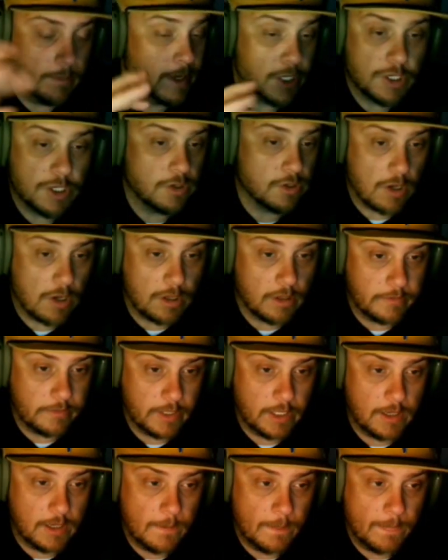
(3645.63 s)
it shows all of
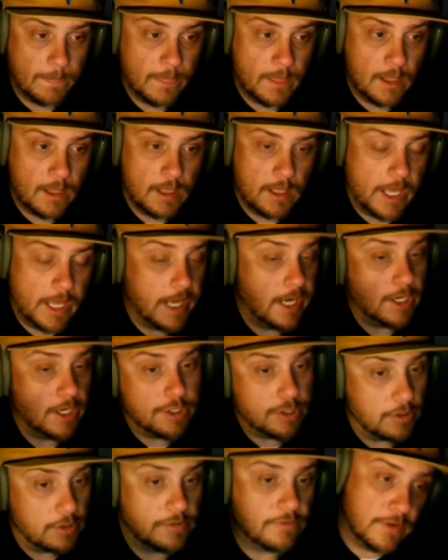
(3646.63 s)
it. And it
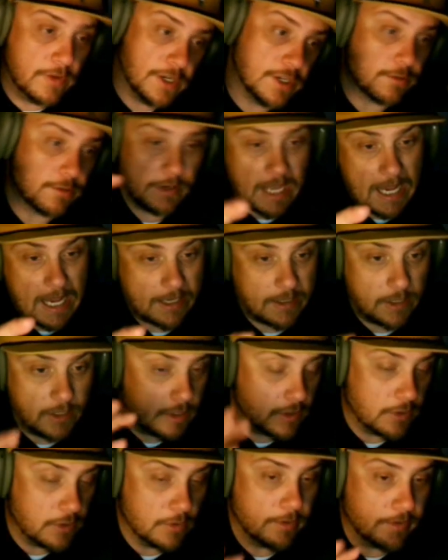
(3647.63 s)
shows fish
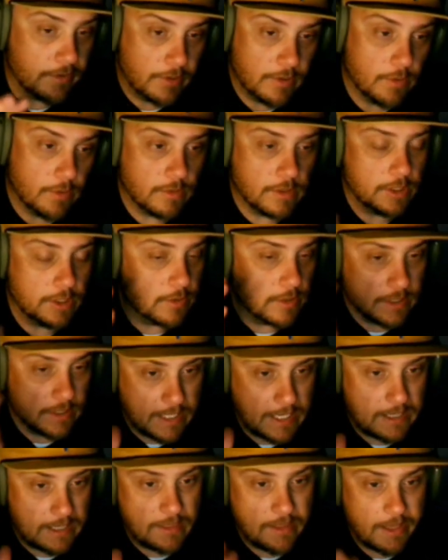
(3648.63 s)
reacting to it too. You can
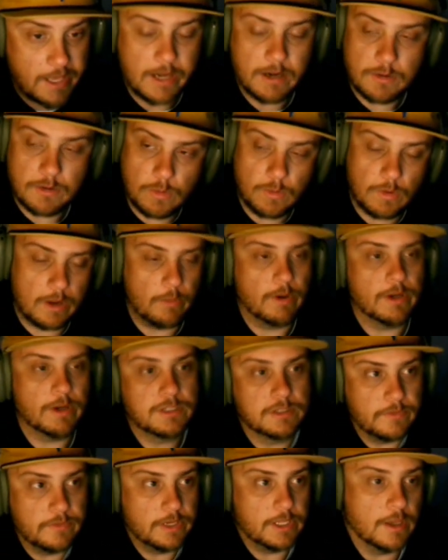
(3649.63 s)
take that, cool, I
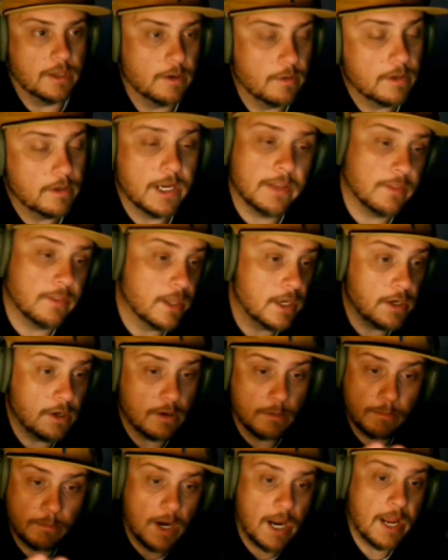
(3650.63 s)
watched the video, and then
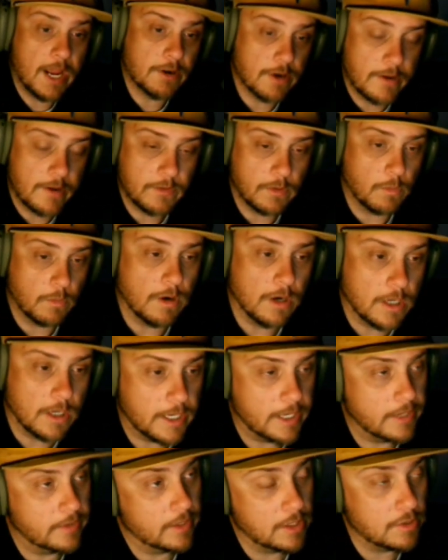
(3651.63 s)
you're Brad driving to work,
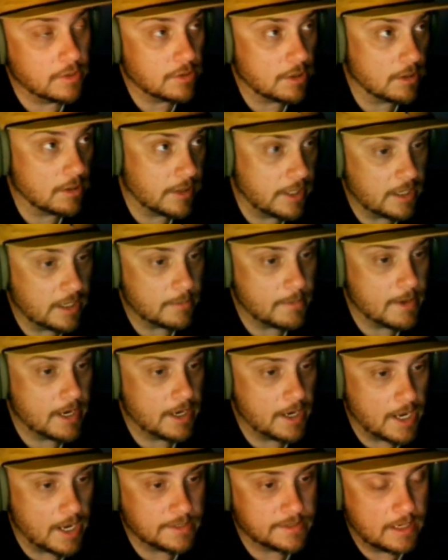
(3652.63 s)
and then you start thinking about
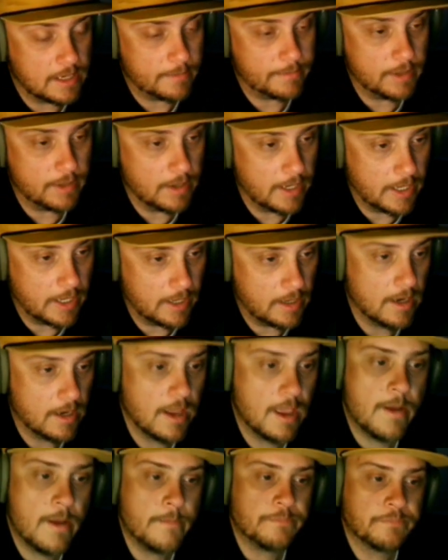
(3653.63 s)
it nonstop in your head
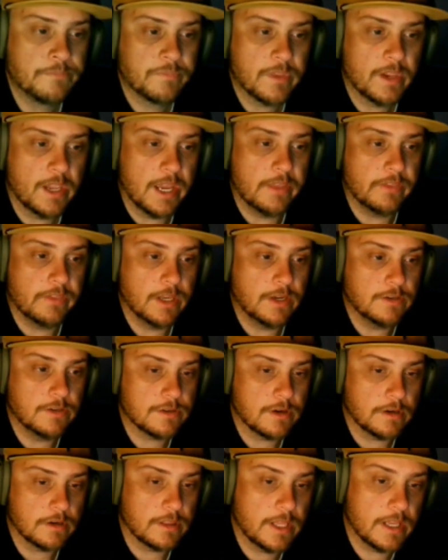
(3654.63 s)
and then you
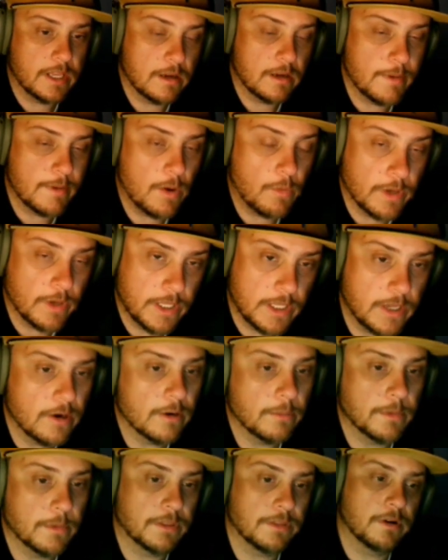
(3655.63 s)
start thinking about what gear
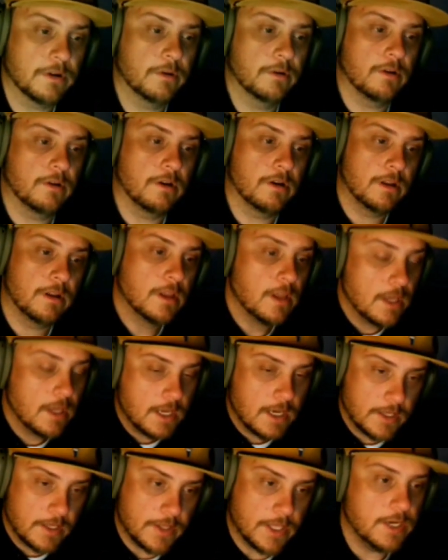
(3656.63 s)
I'm going to throw it on,
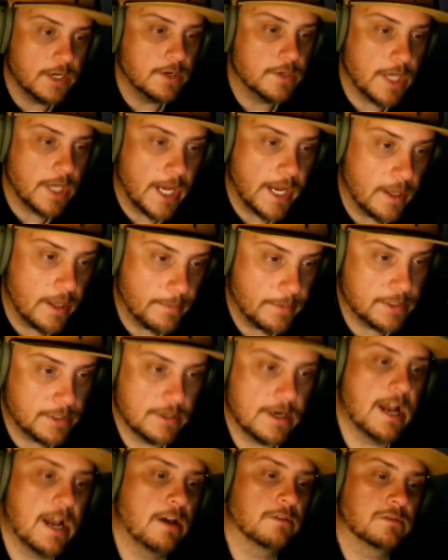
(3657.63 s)
and then you tie it up at
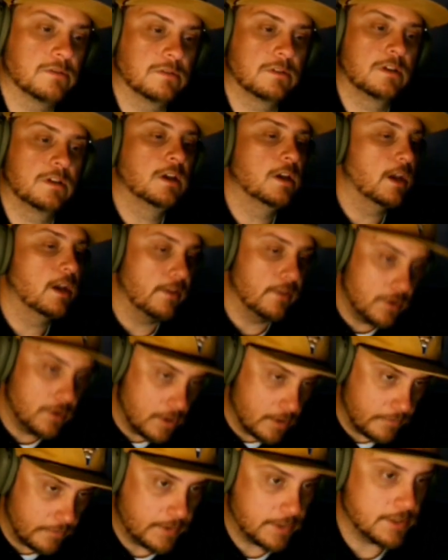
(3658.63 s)
your house, and then you
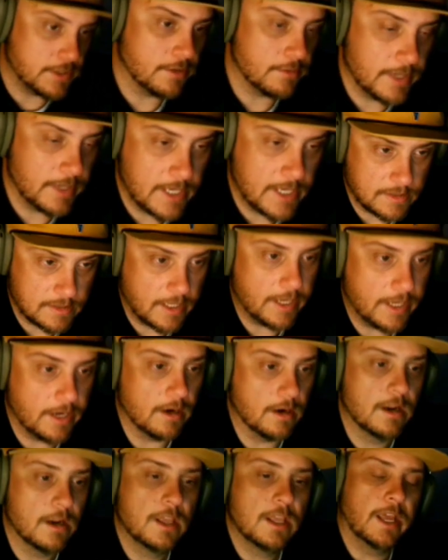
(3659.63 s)
go fishing three
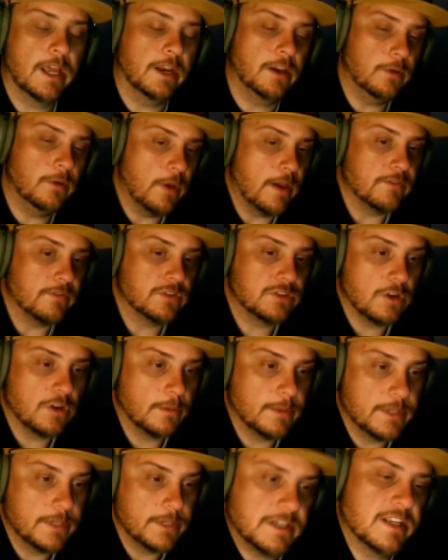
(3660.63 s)
later, and you have so
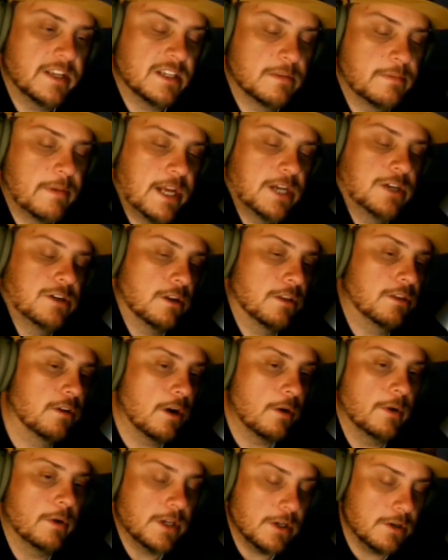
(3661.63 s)
much anticipation to
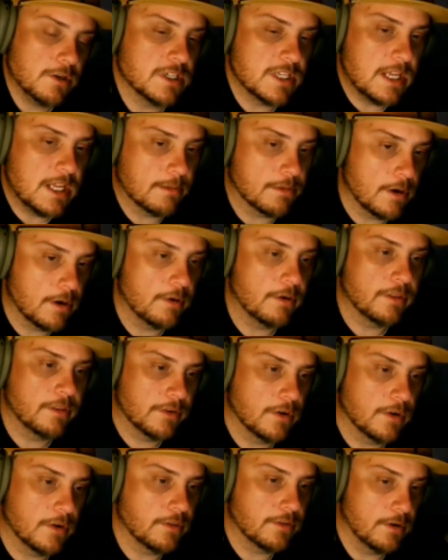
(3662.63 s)
throw it, and you just keep throwing it,
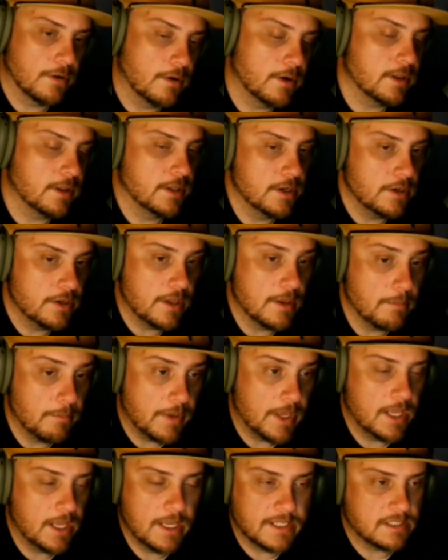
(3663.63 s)
throwing it, throwing it, and then you get
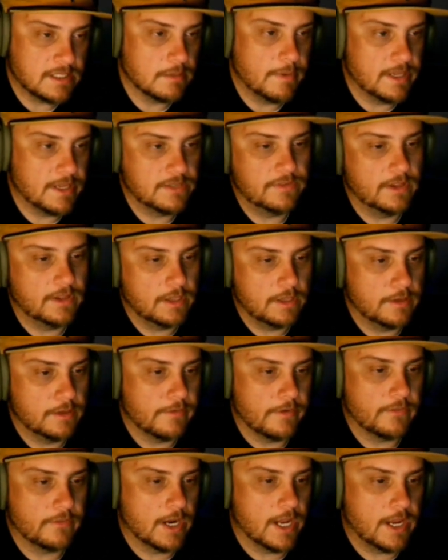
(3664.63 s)
bit. It's the best feeling you've
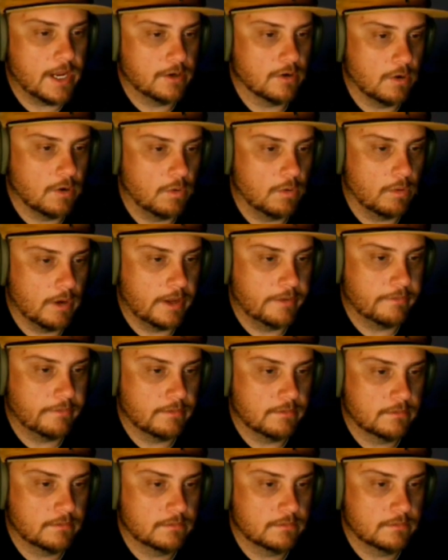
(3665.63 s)
ever had in your whole life.